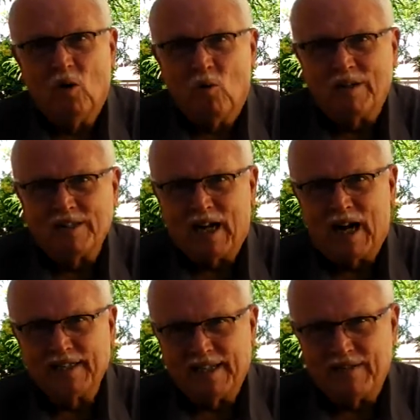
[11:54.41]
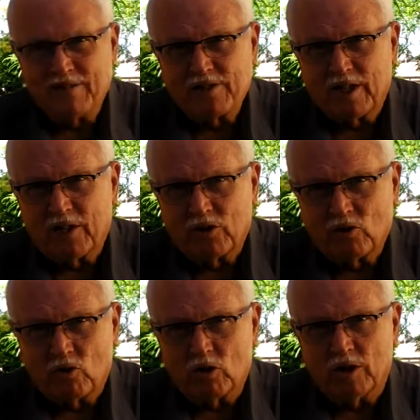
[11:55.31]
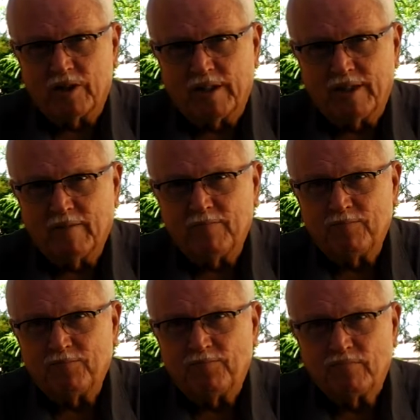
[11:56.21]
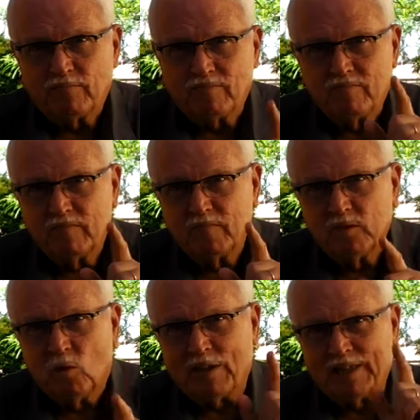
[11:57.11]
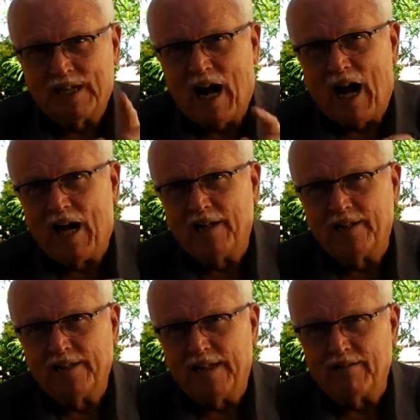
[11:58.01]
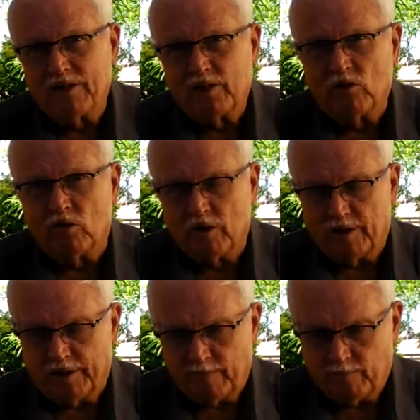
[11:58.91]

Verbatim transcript: When God gives authority, when God gives authority,